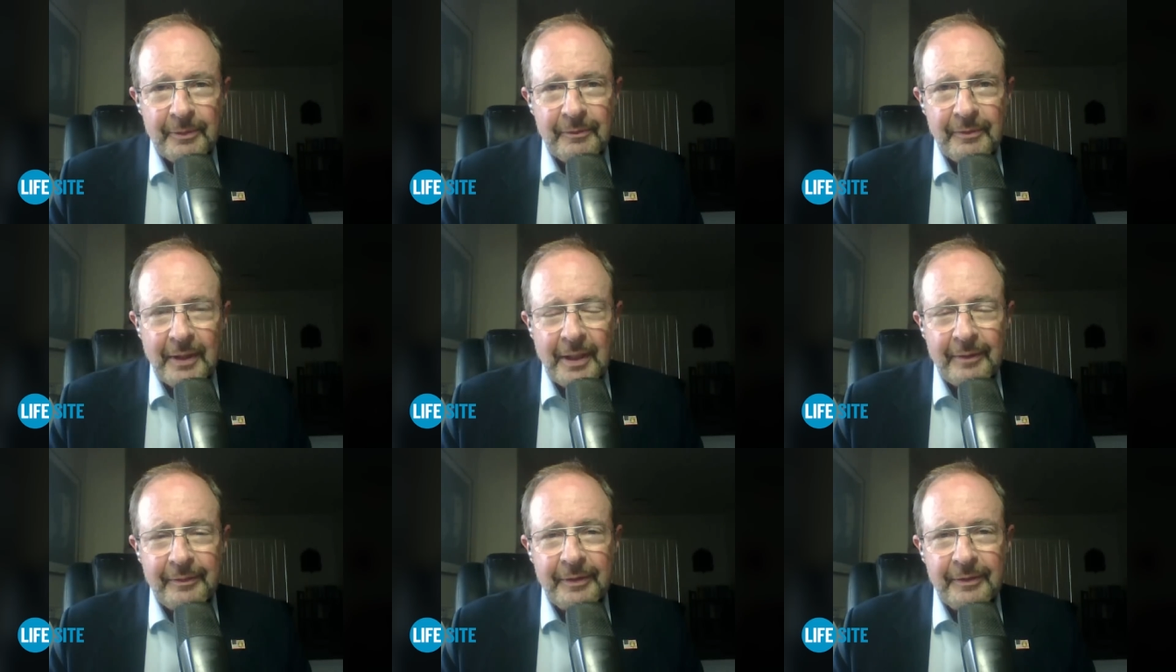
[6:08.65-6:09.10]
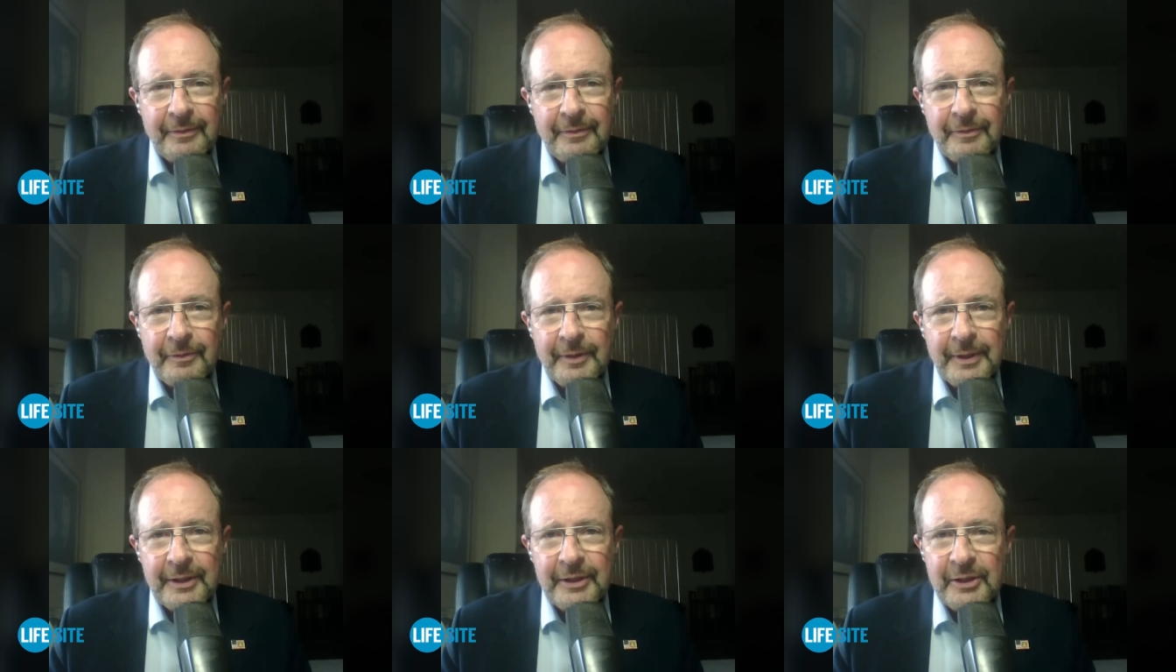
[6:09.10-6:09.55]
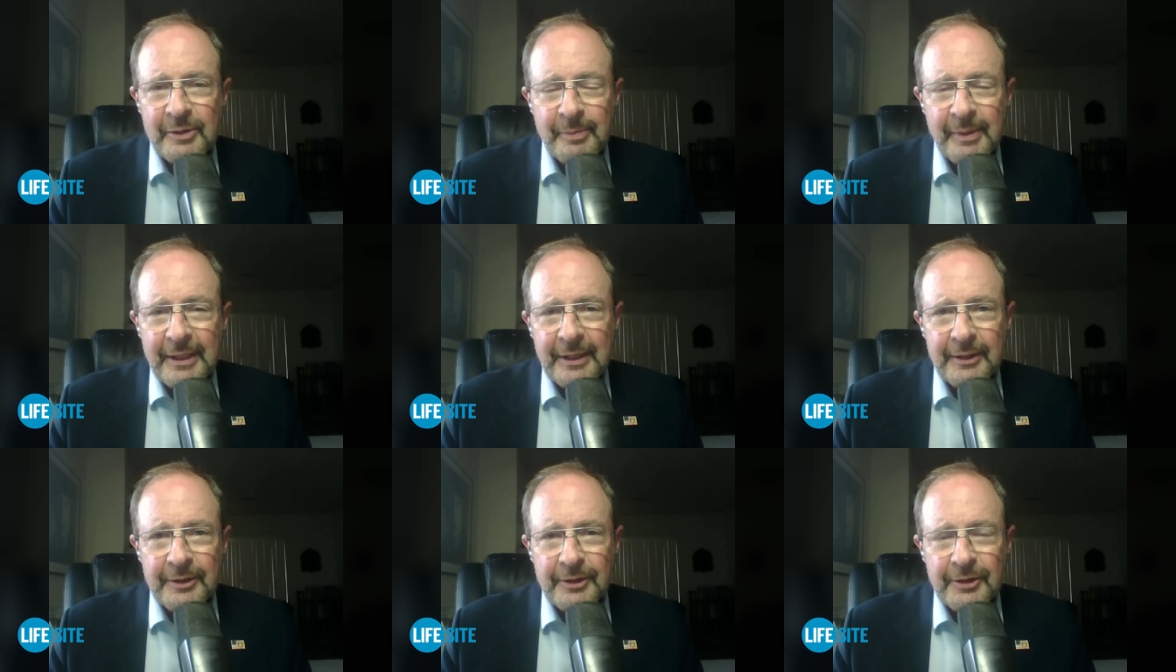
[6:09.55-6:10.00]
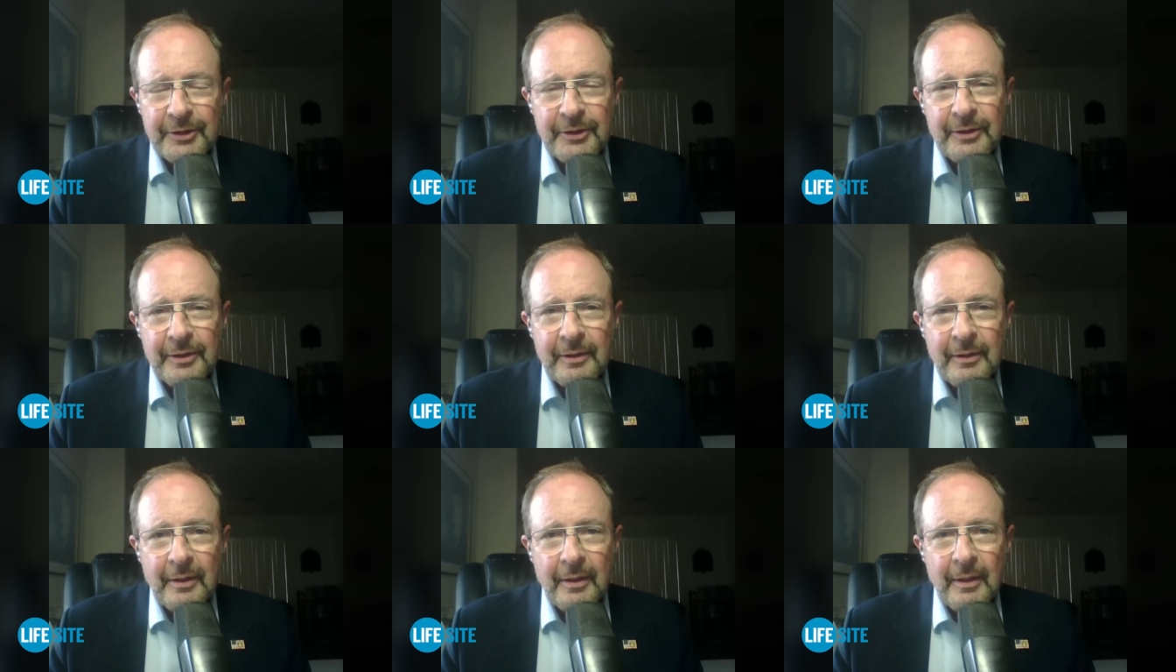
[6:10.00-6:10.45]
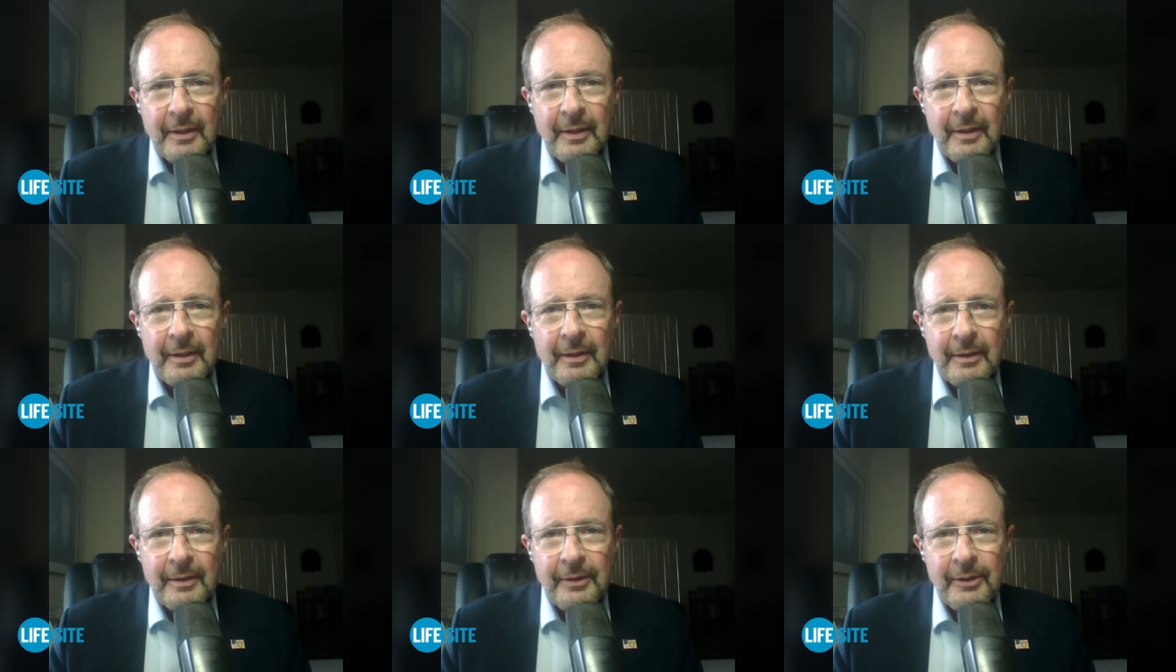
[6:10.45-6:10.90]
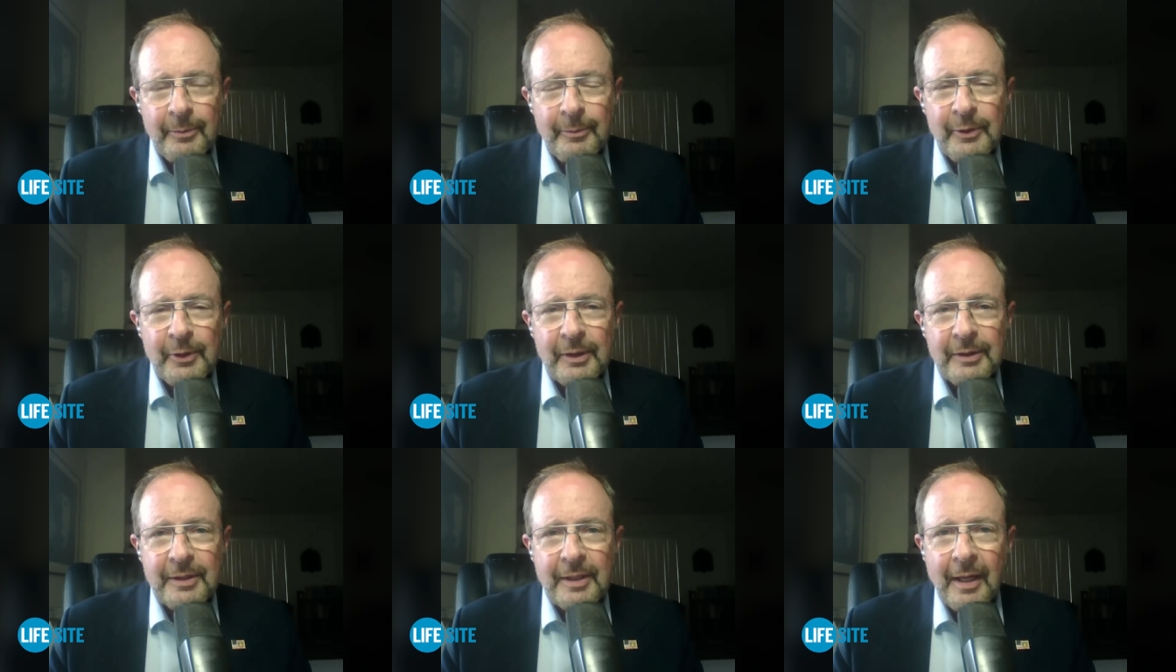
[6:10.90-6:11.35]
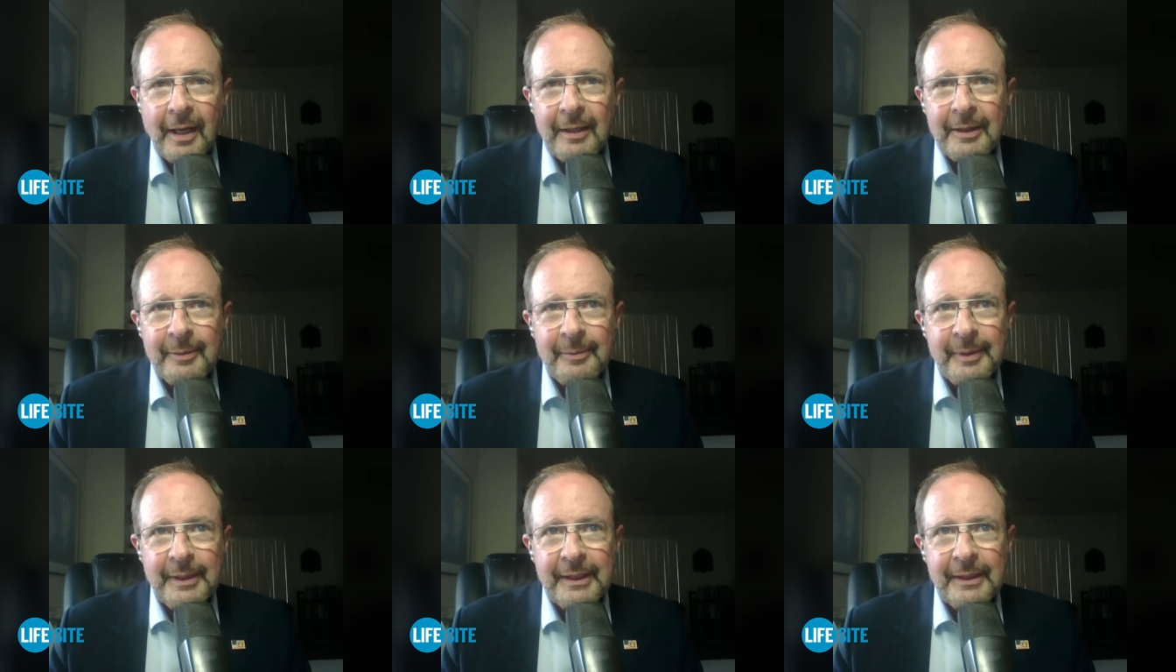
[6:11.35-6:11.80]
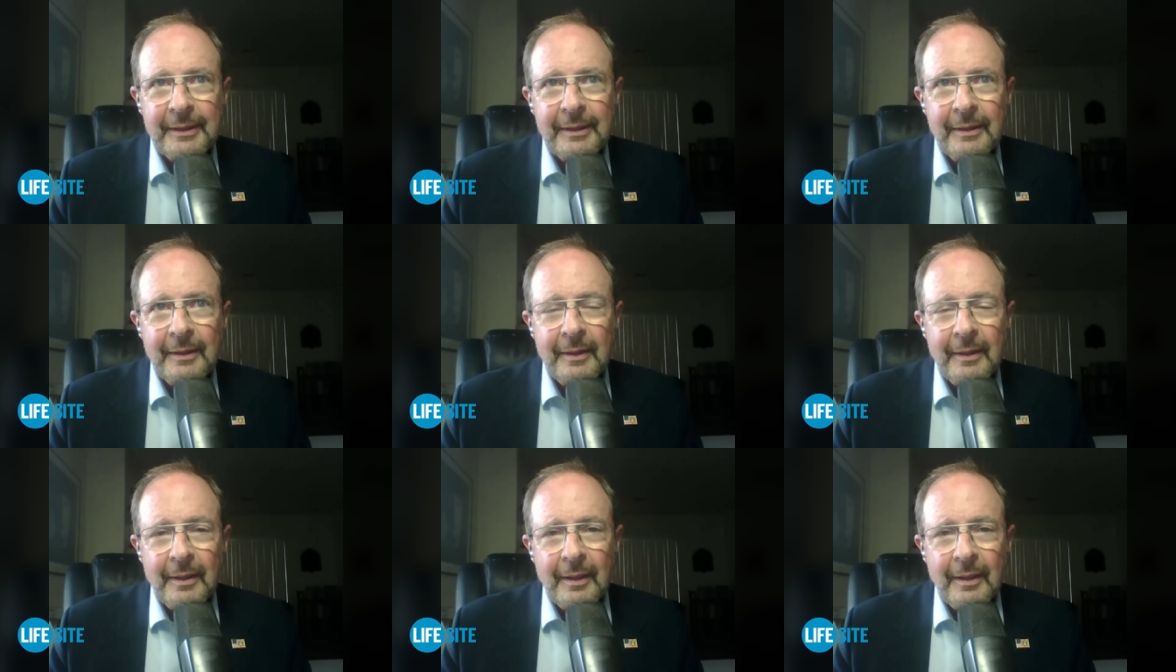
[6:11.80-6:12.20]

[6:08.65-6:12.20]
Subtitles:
involving free speech, human autonomy.